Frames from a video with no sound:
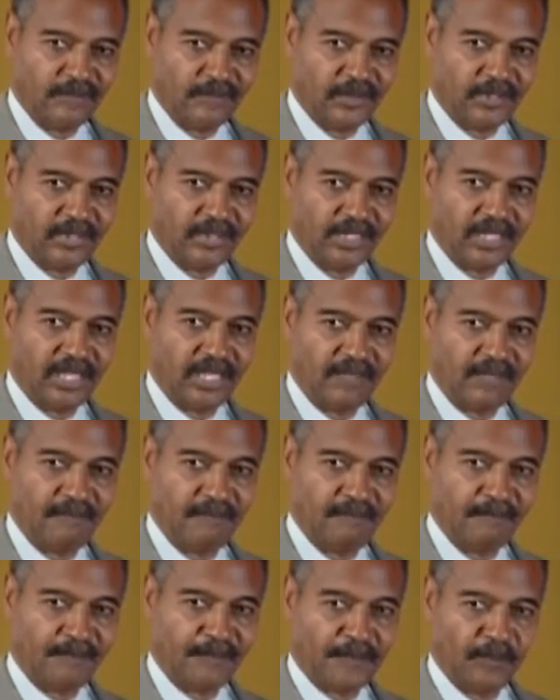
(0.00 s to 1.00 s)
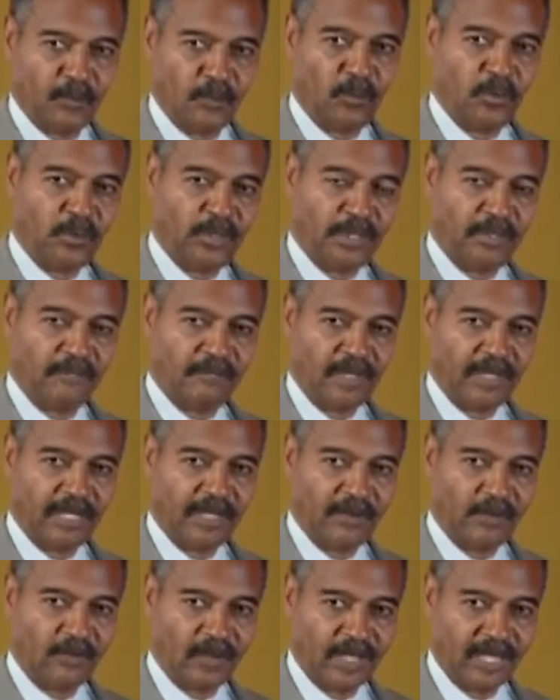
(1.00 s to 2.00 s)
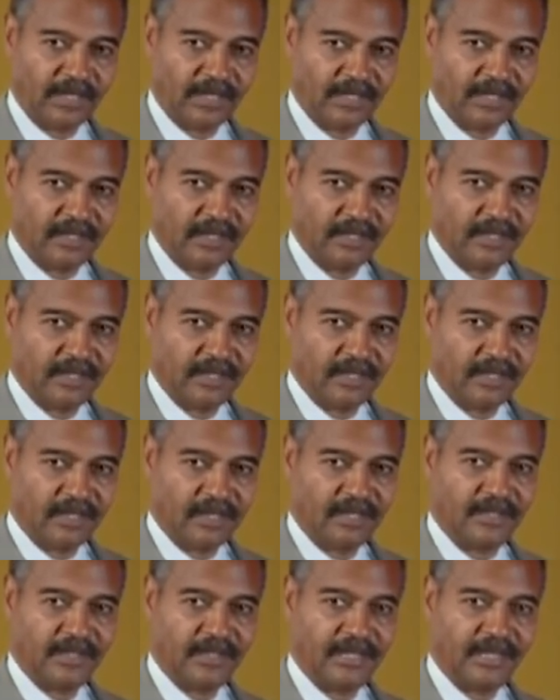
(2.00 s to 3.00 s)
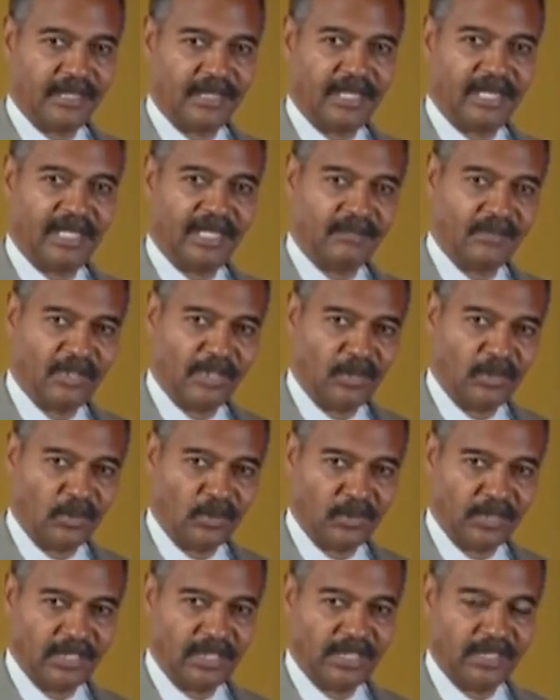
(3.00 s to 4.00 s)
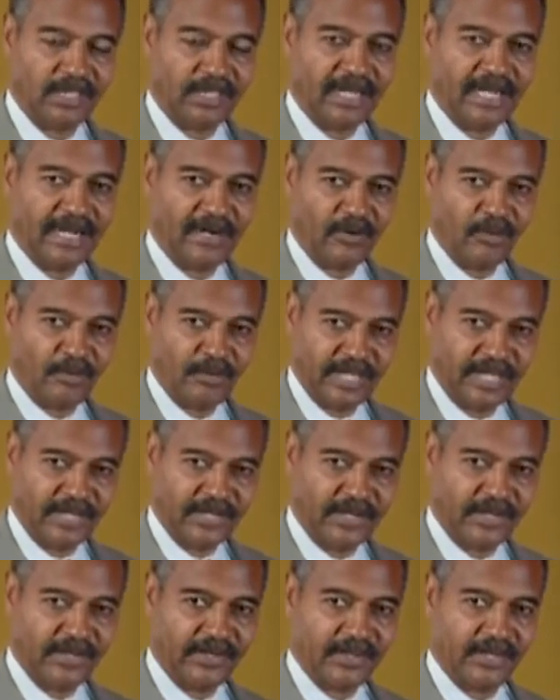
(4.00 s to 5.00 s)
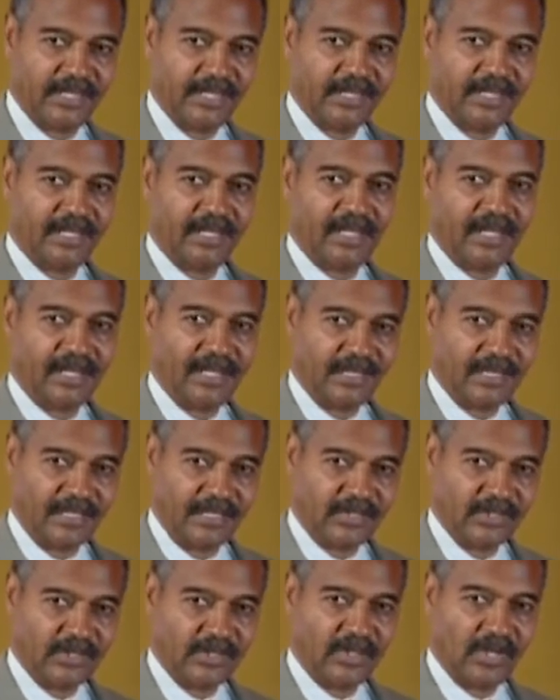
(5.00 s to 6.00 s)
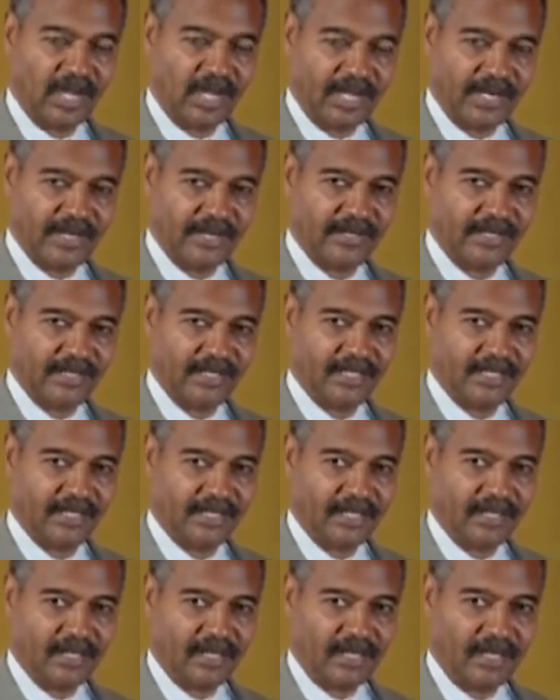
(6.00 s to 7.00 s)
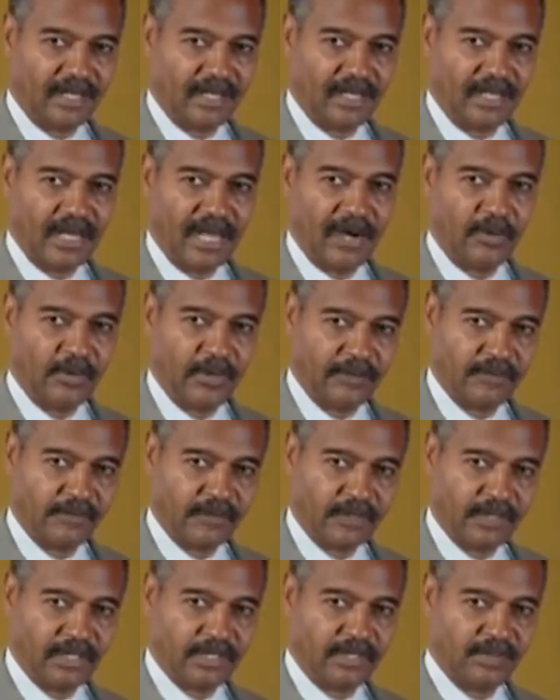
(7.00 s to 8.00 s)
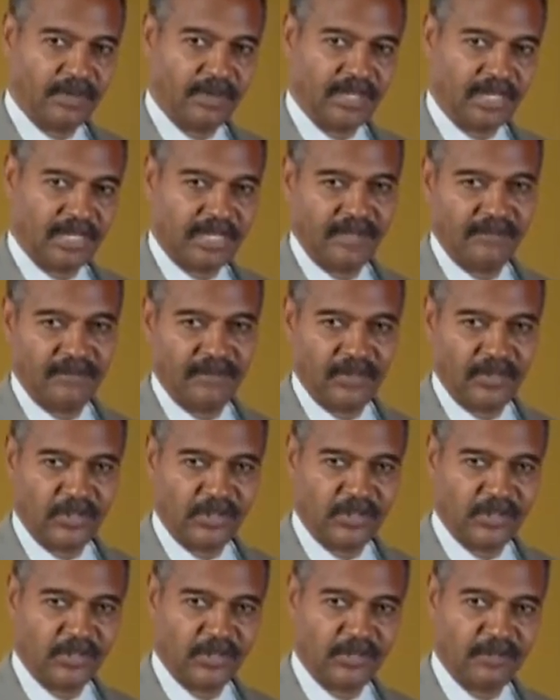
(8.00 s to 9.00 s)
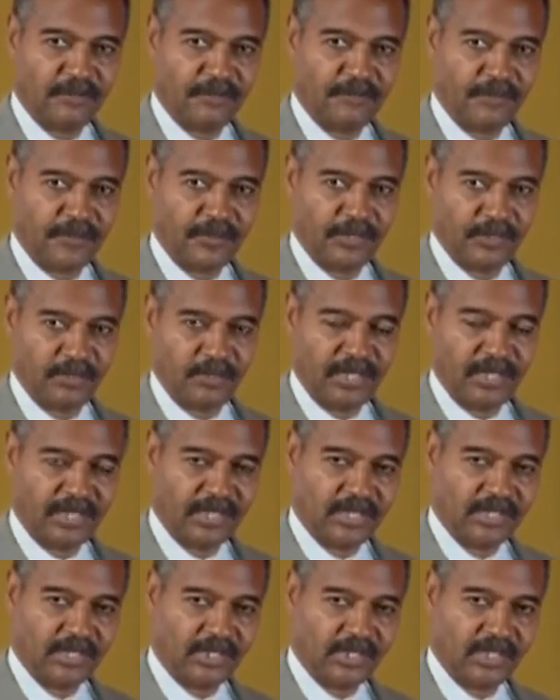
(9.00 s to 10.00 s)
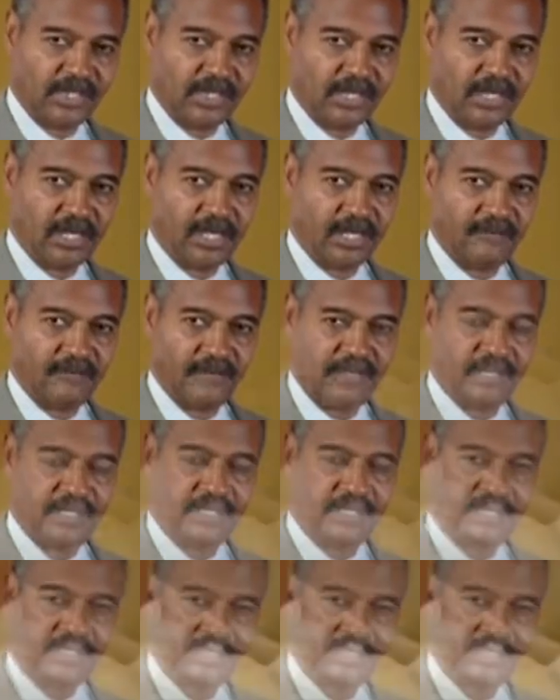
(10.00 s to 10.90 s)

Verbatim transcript: of the same wooing of Hiawatha under the name the old Indian arrow maker and his daughter. Uh, however, it's believed that this is the first because she carved it,